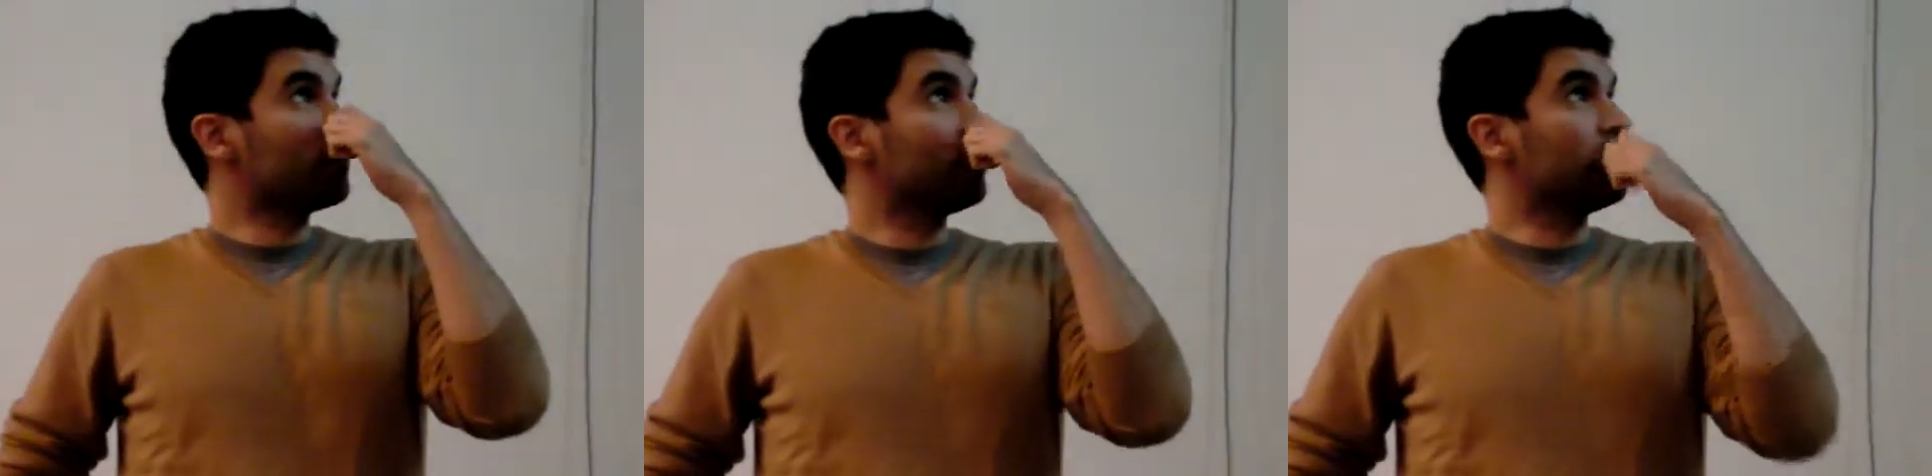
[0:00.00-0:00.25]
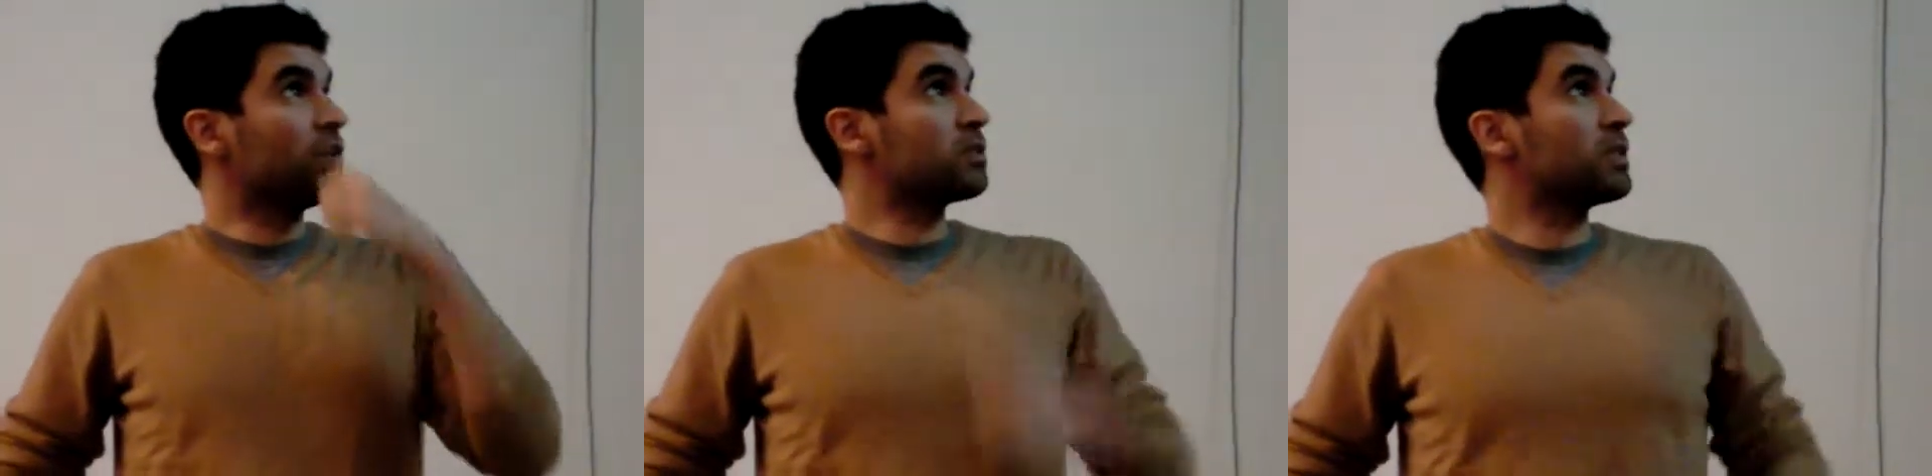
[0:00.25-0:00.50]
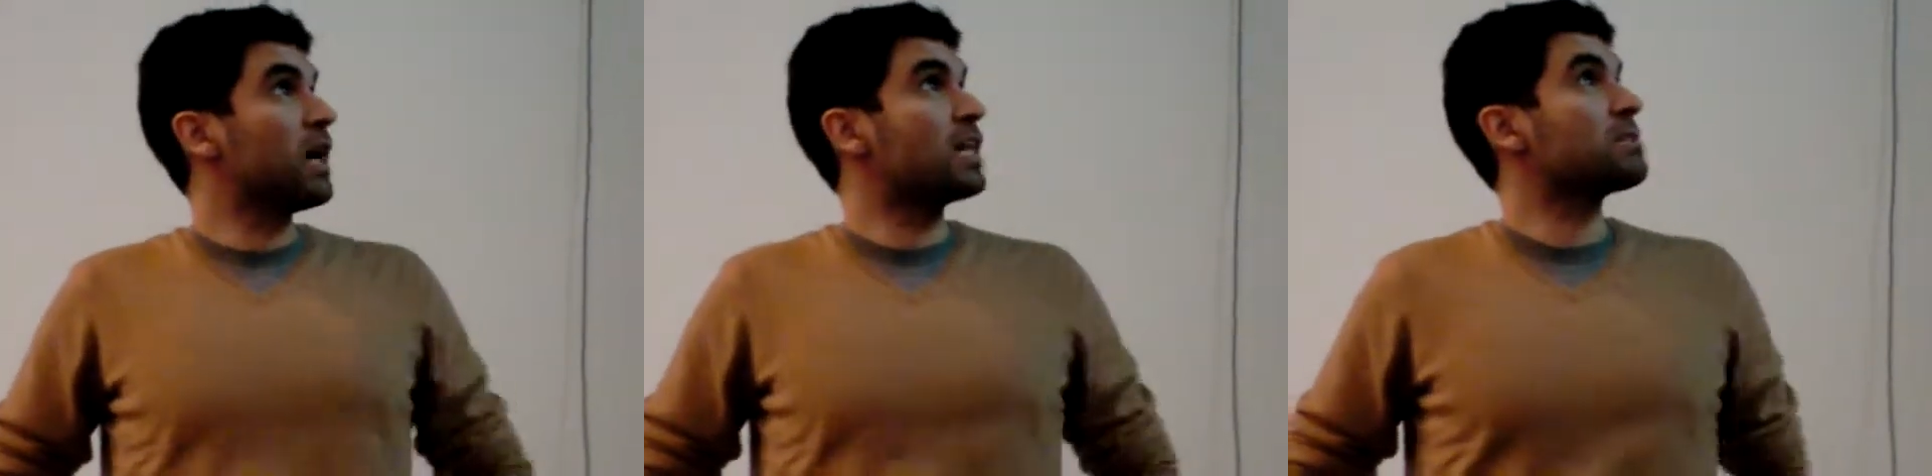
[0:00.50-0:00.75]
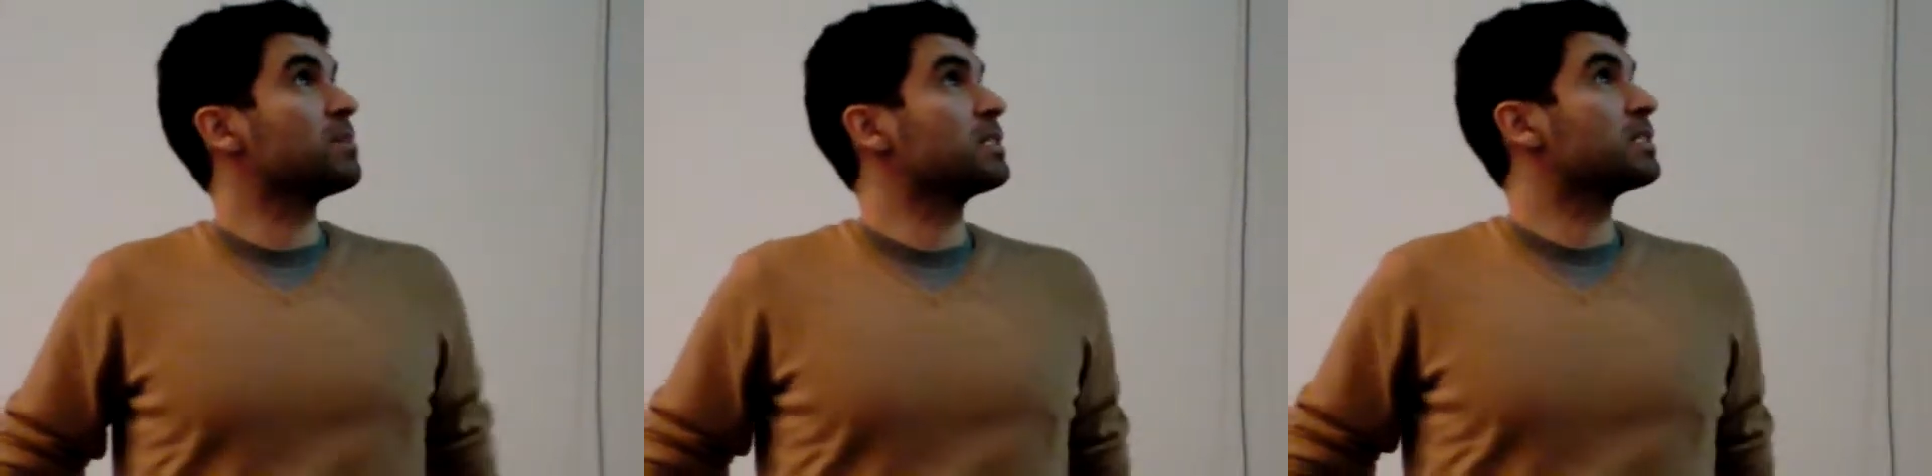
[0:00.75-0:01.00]
videos,
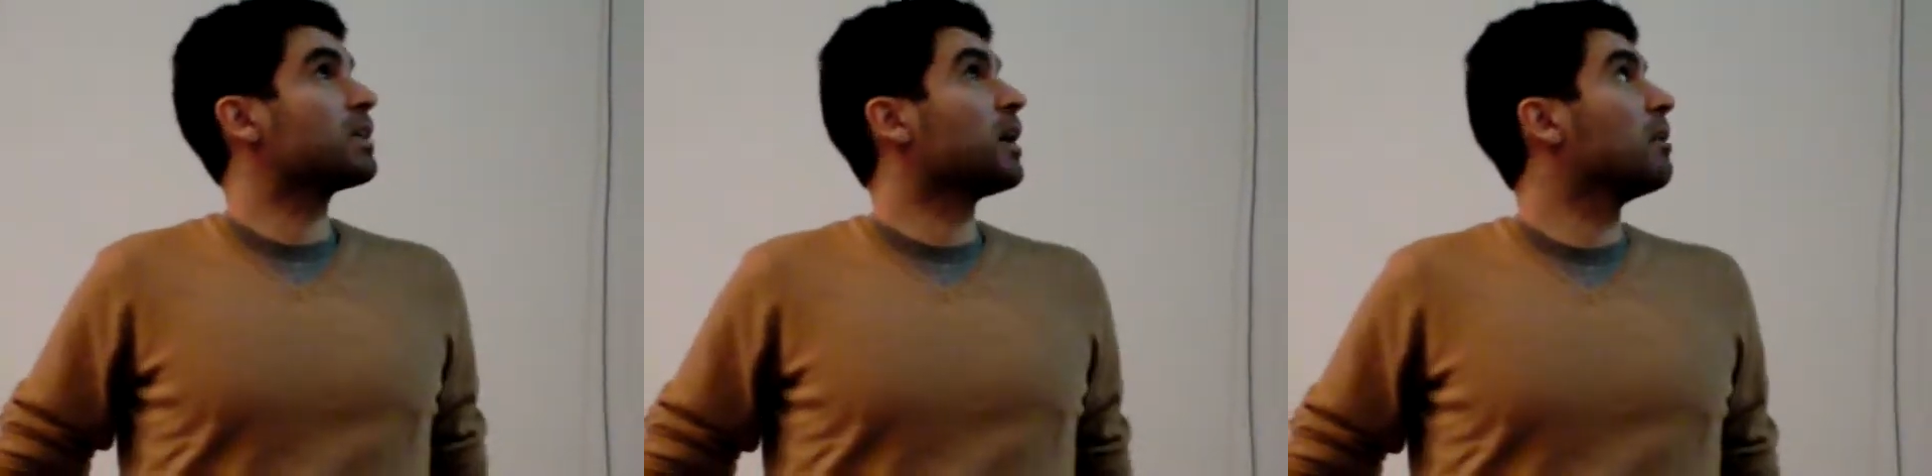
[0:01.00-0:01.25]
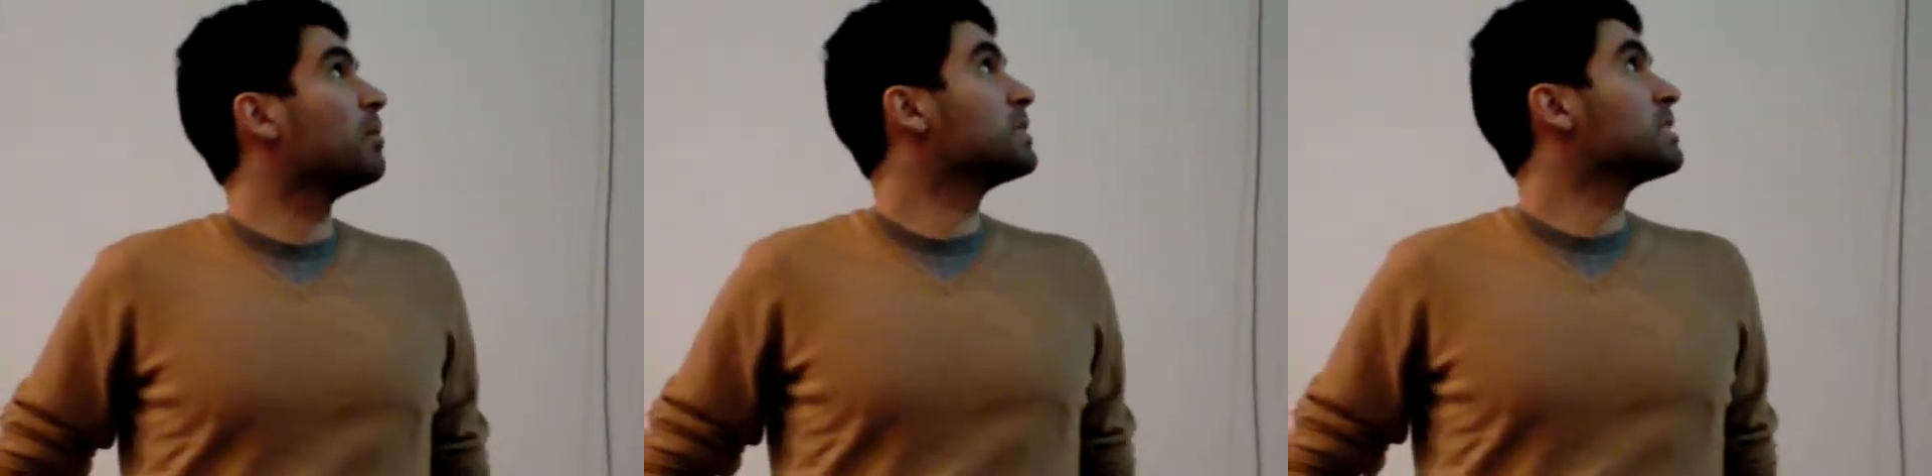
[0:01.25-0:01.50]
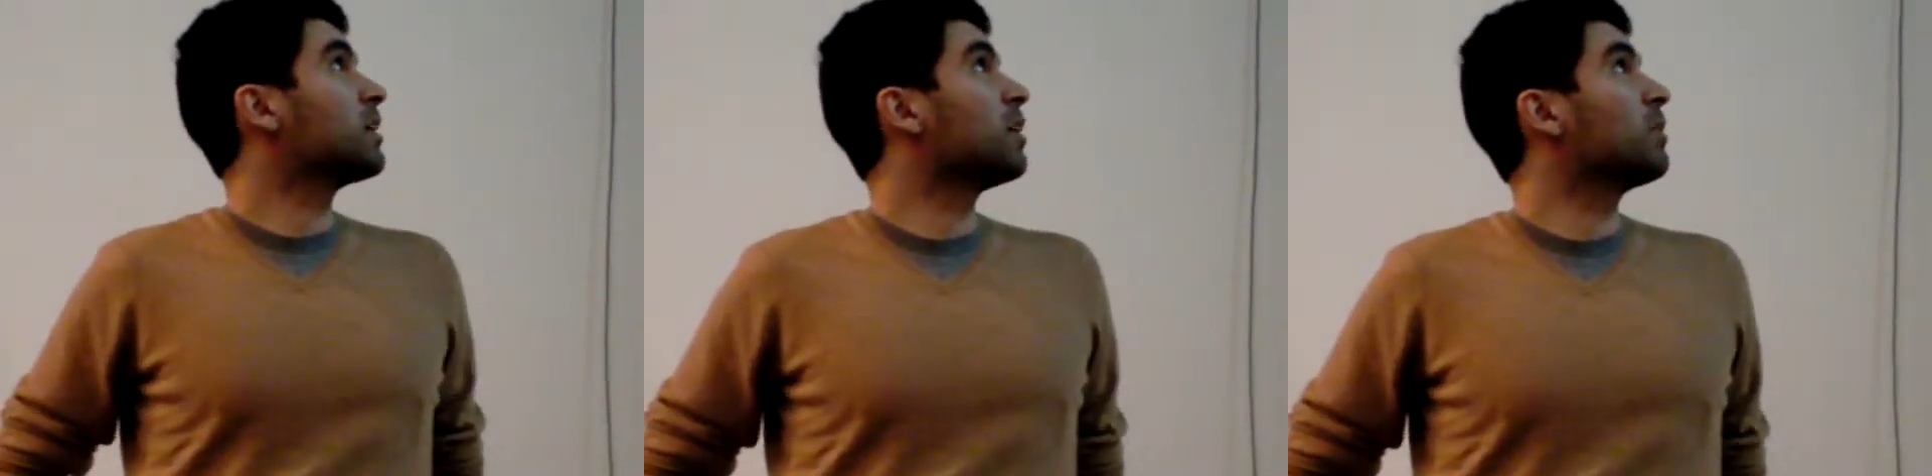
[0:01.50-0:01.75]
classmates commenting on